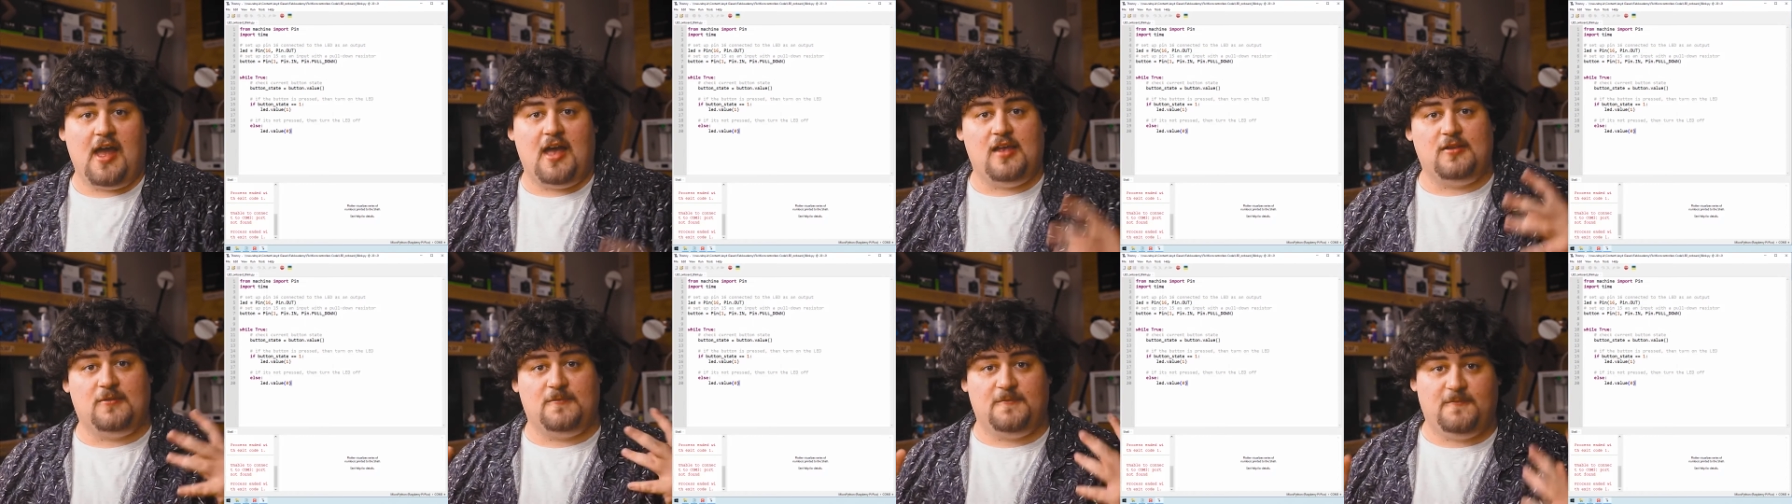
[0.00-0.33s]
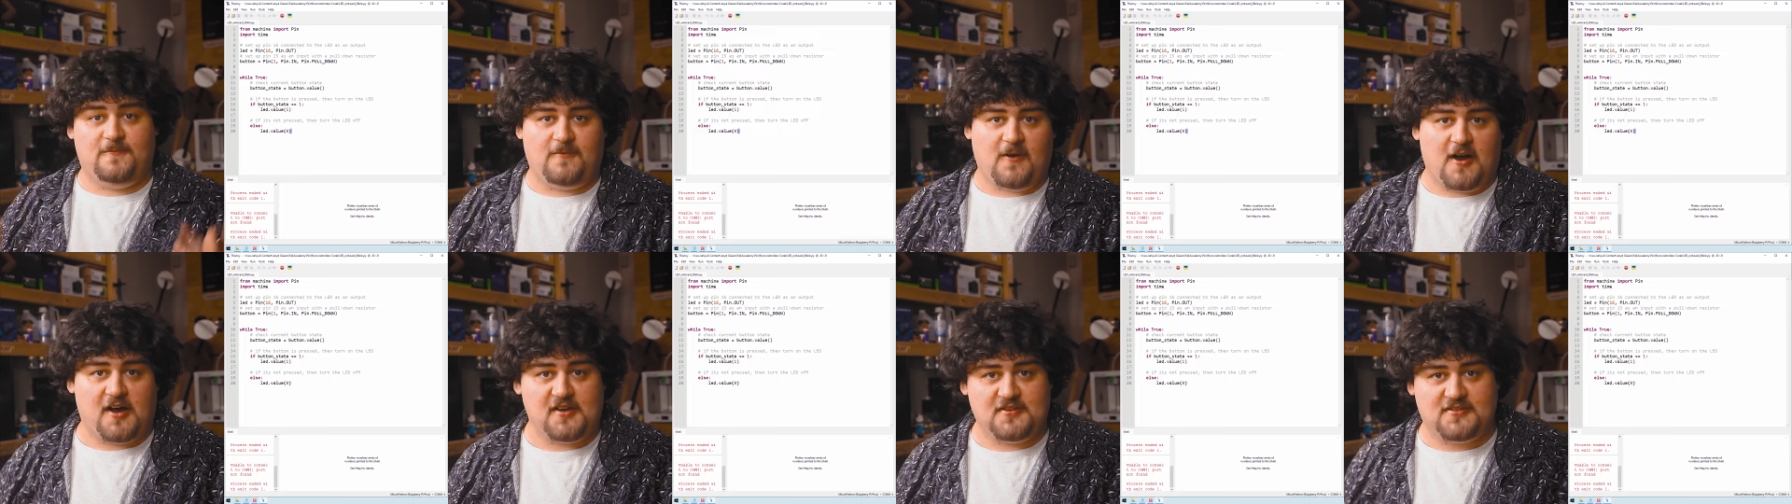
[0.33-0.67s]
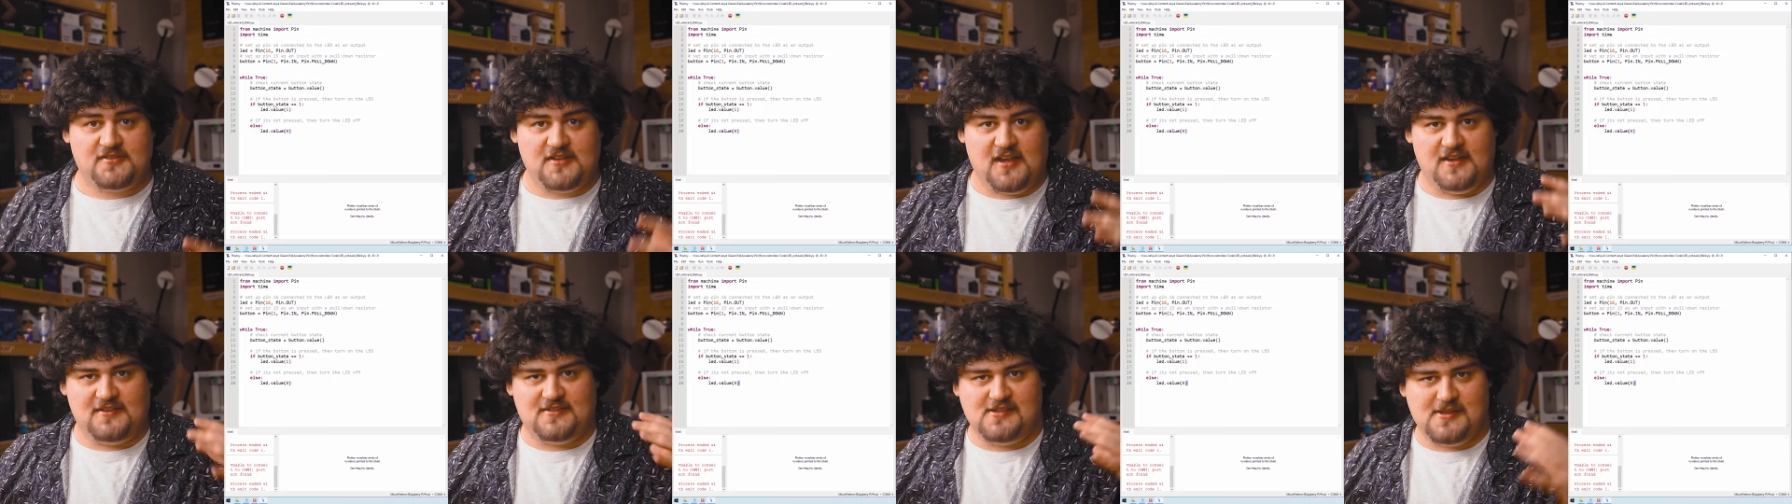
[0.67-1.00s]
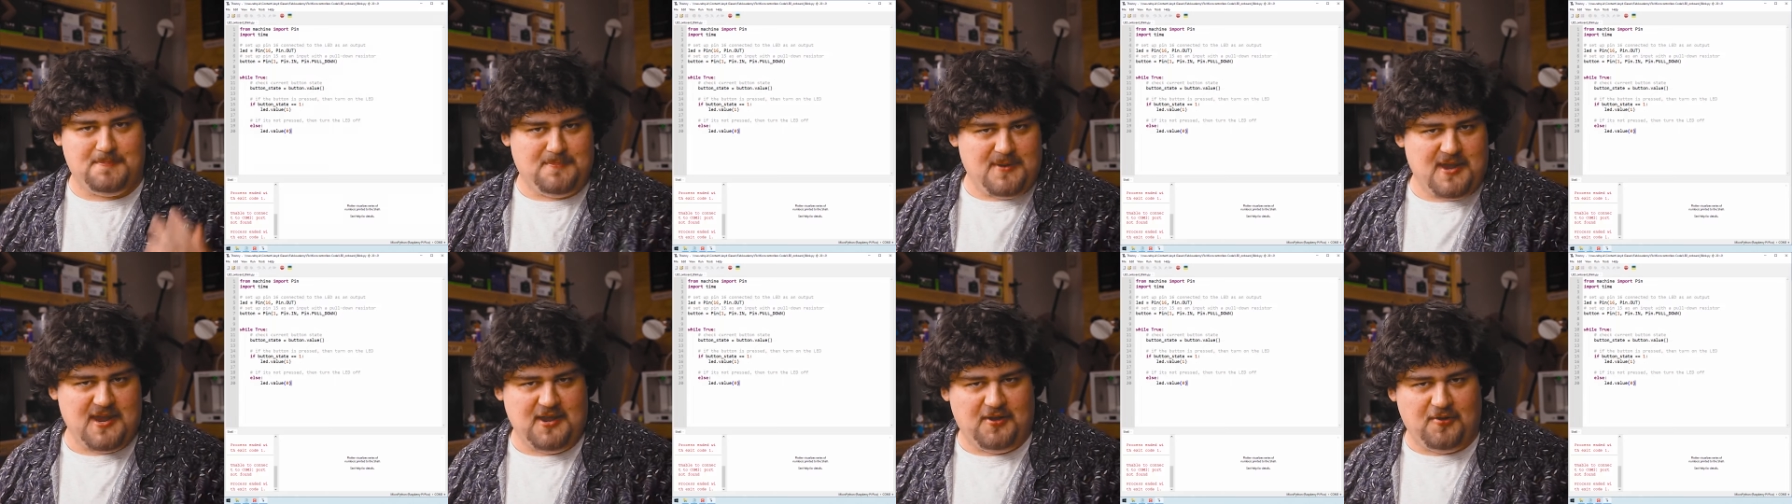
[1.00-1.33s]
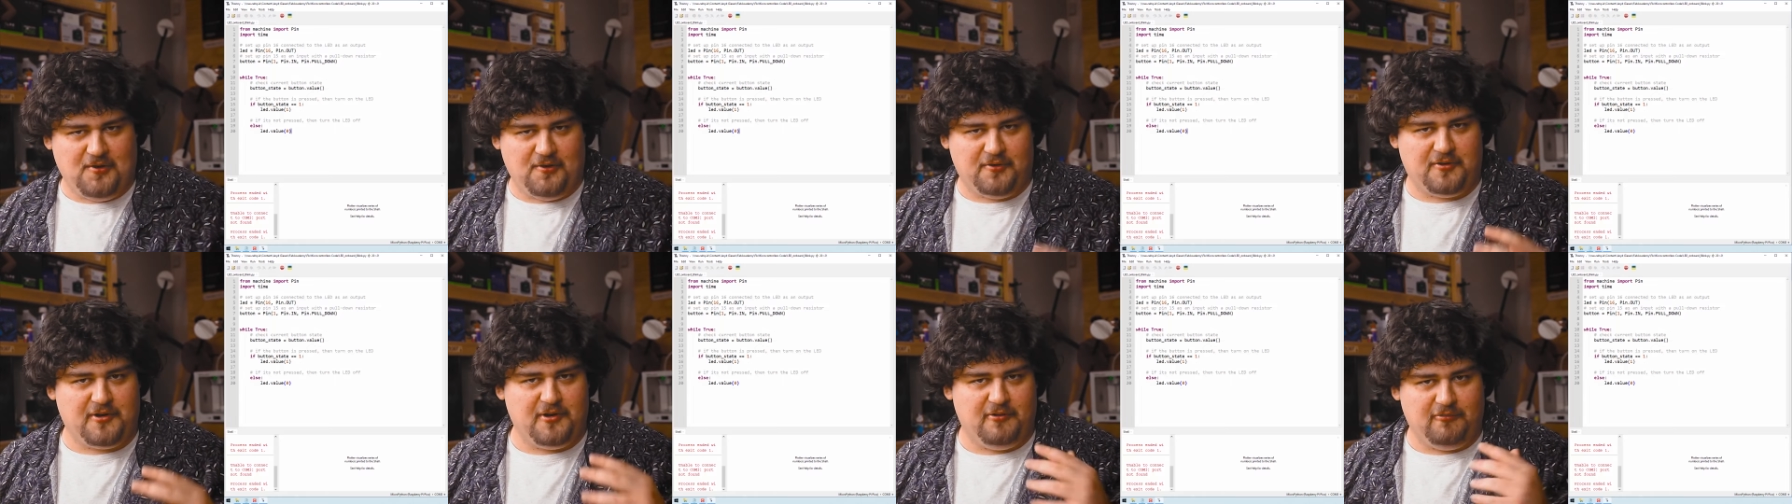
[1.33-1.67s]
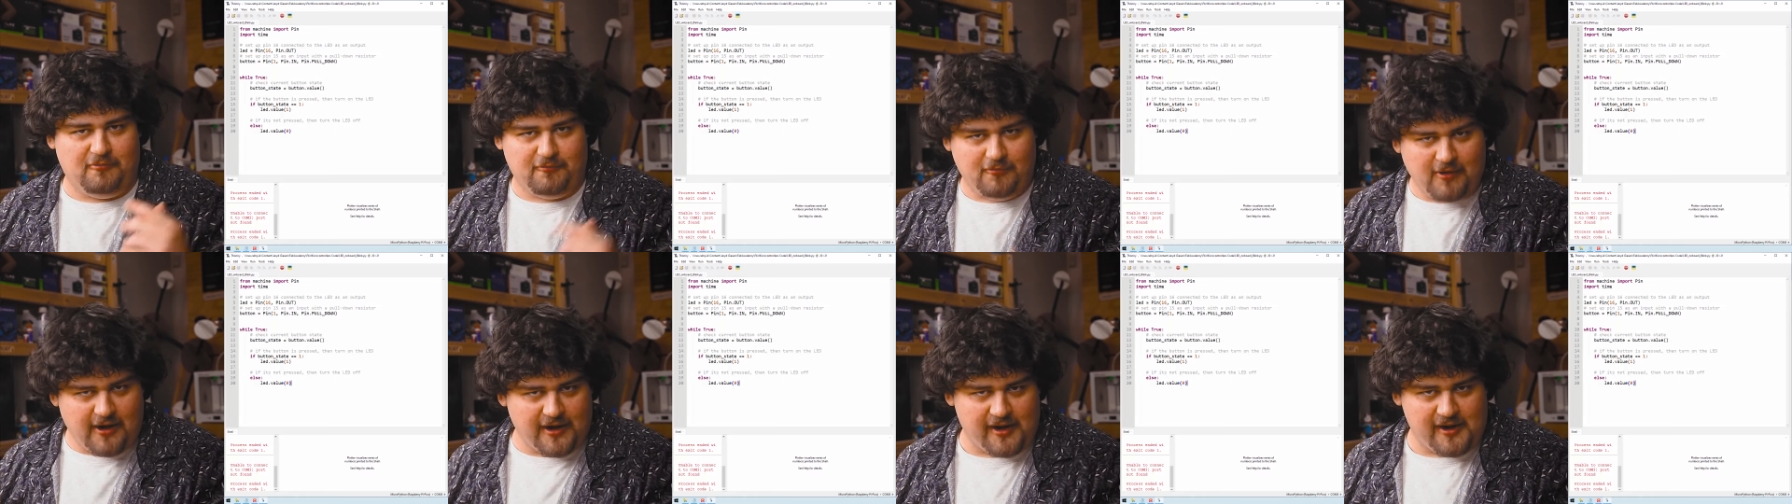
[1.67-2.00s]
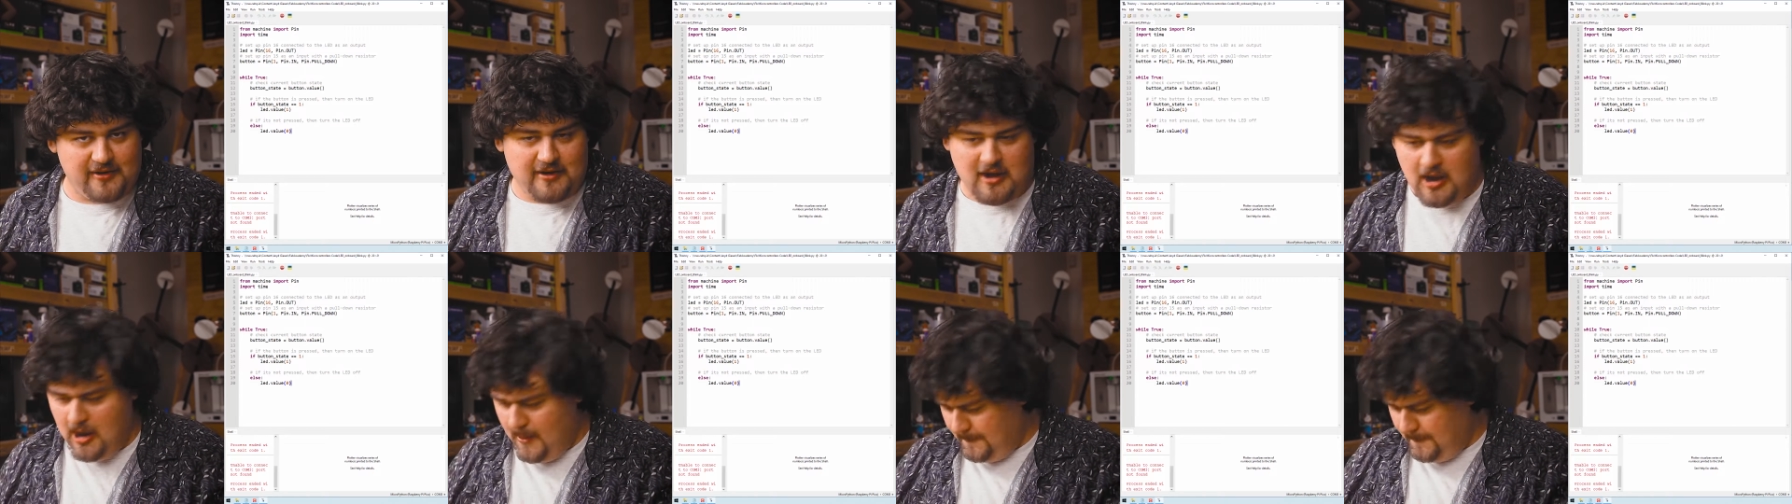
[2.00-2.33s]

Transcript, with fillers: as fast as the Pico can run it,